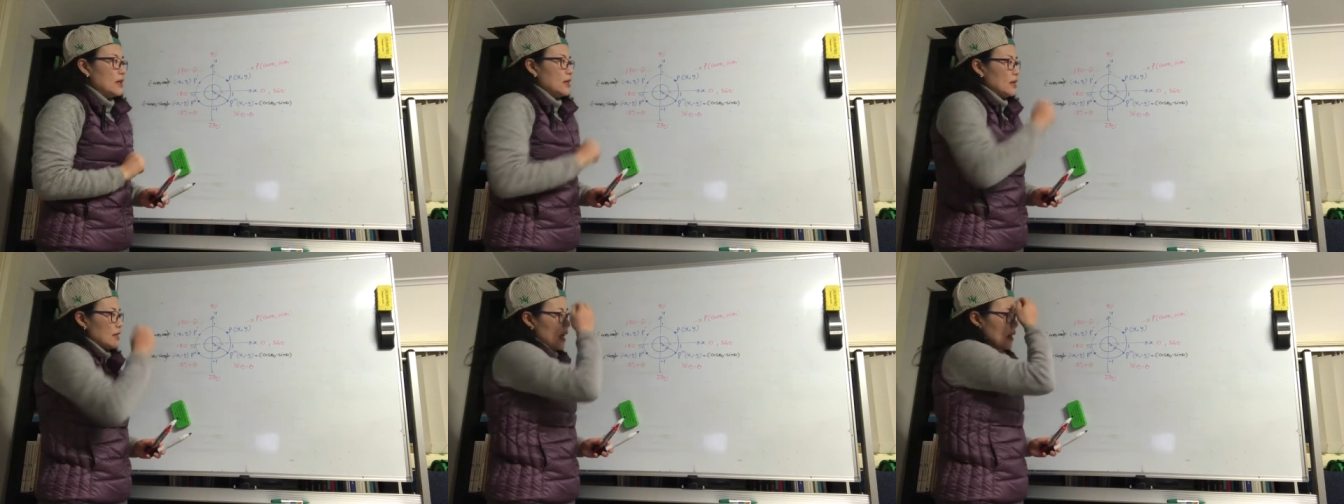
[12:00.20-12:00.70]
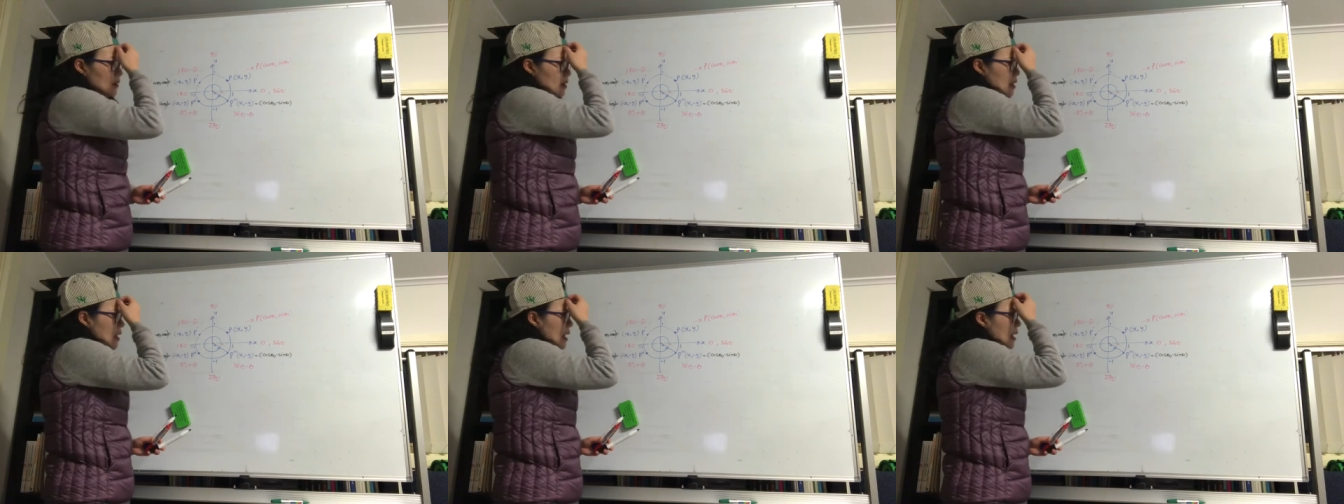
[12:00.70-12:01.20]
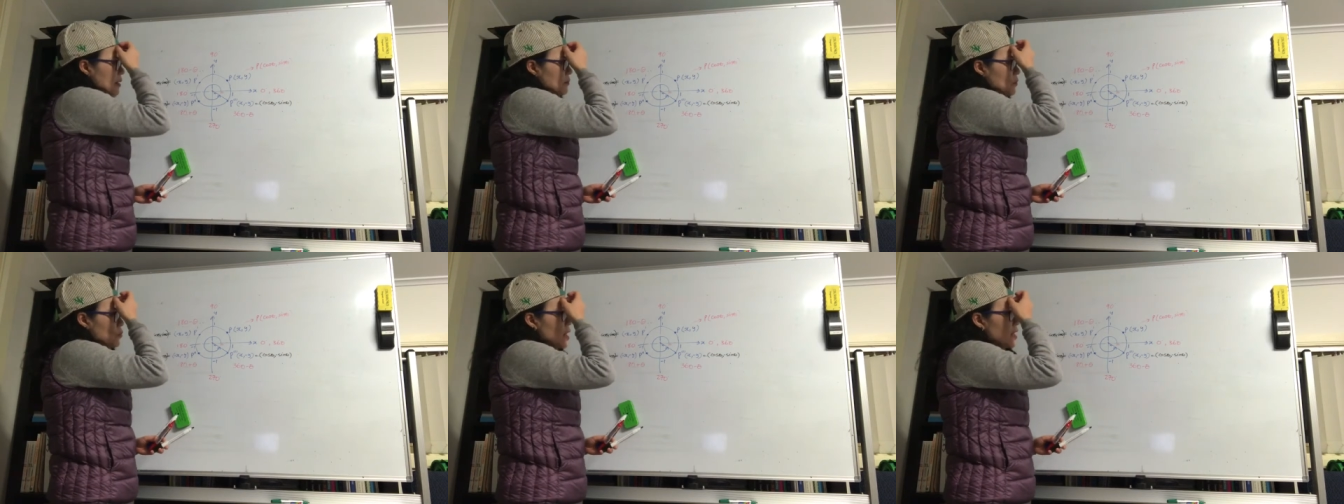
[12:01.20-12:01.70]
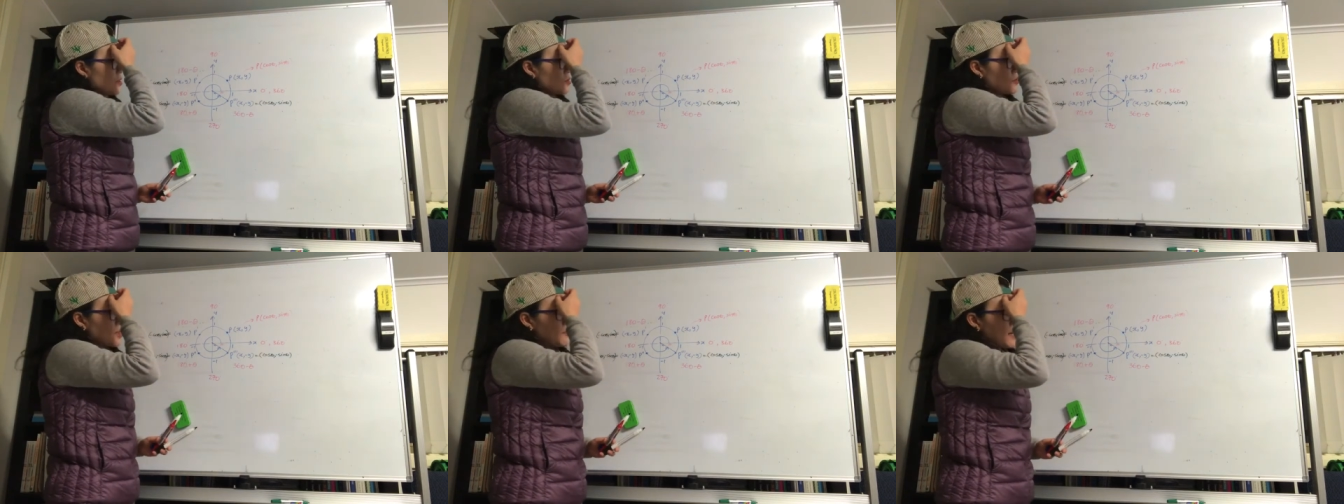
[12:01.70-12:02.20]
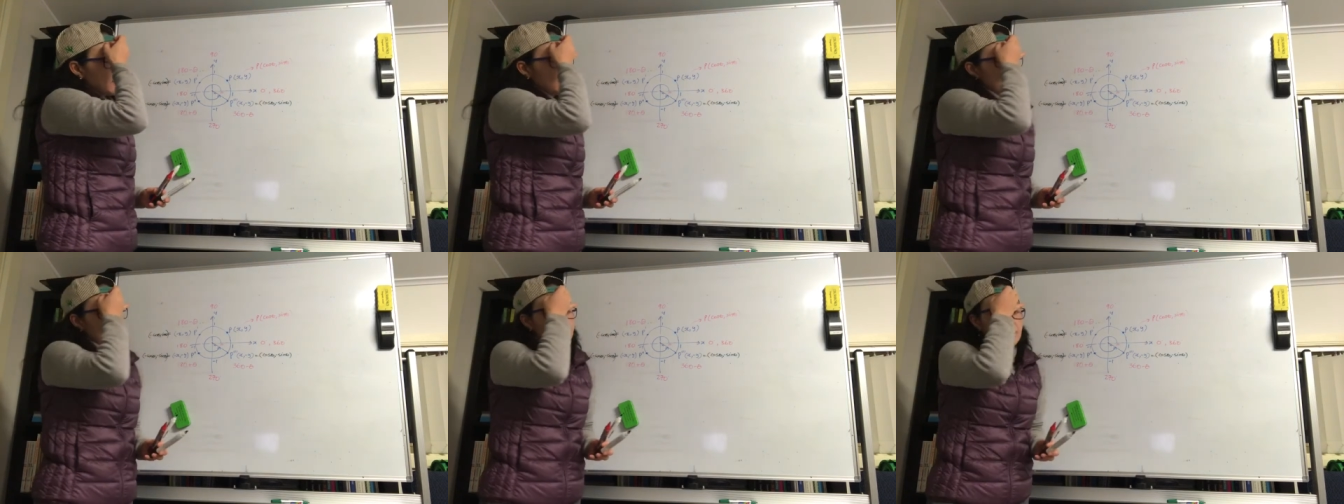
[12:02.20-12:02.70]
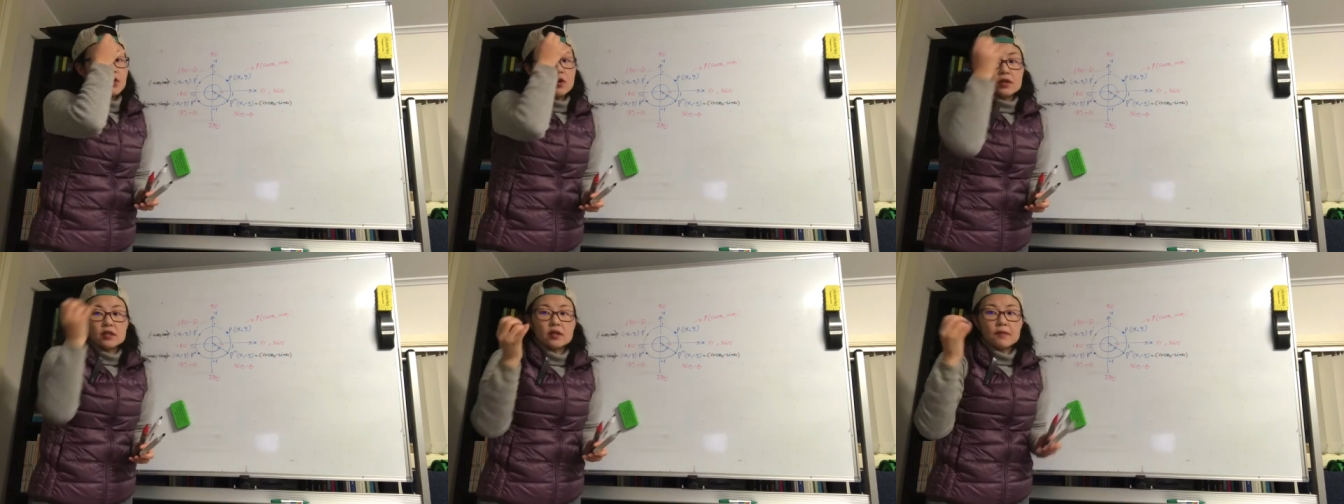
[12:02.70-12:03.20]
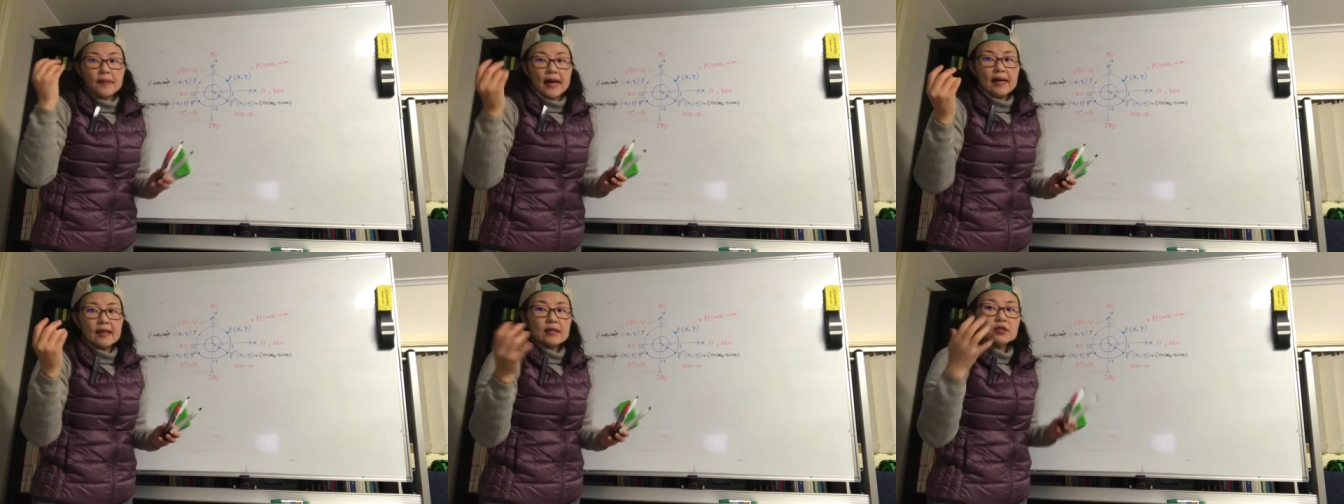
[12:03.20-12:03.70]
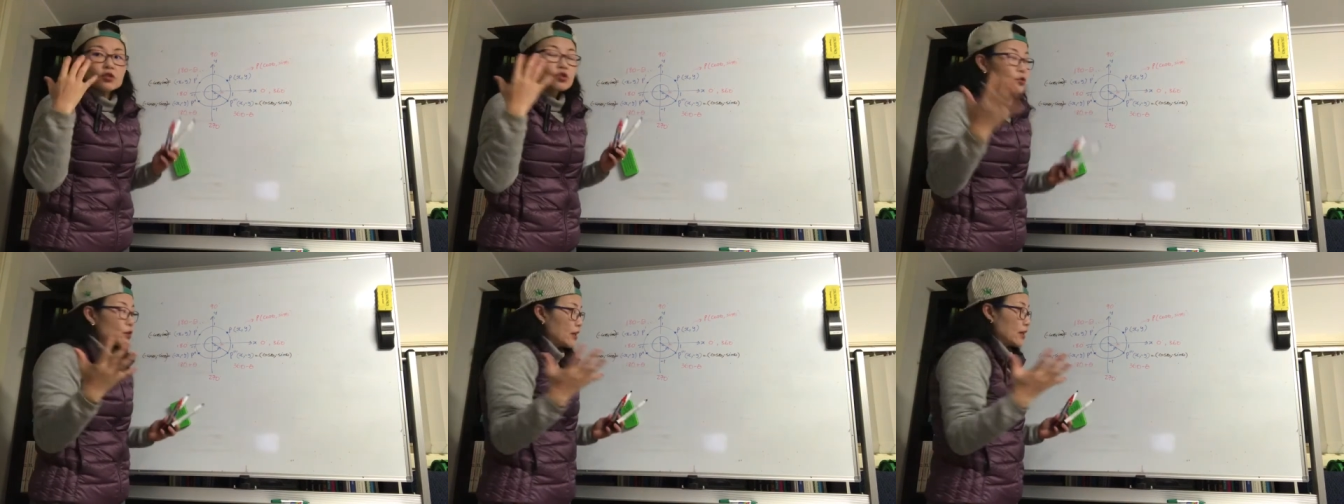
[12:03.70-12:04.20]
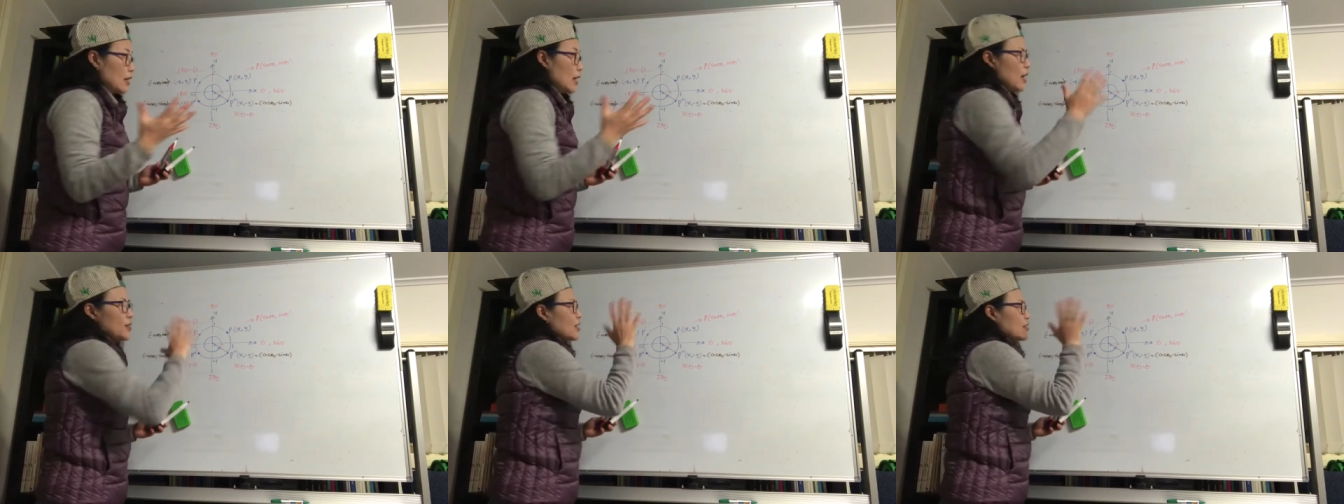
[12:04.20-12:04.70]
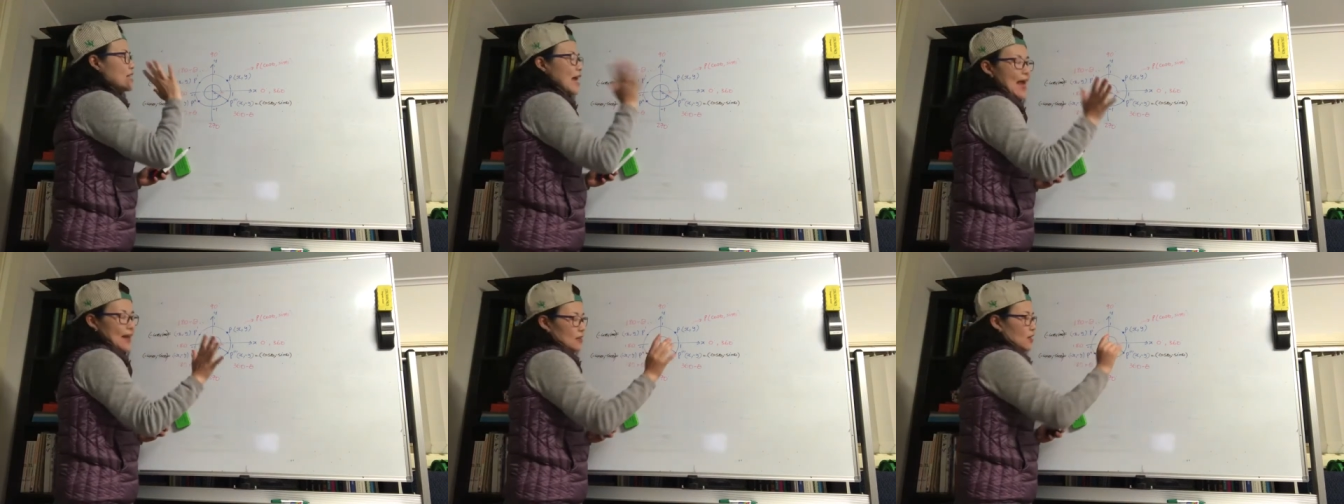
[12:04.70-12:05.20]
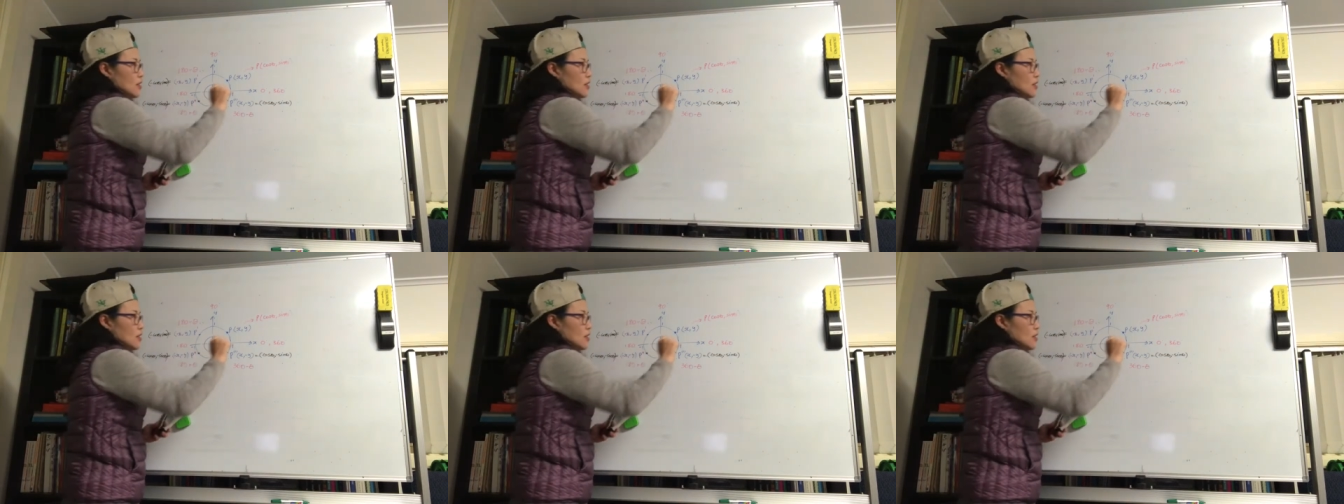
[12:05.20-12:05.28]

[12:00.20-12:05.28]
Now, one trig ratio we forgot about is a trig, the tan.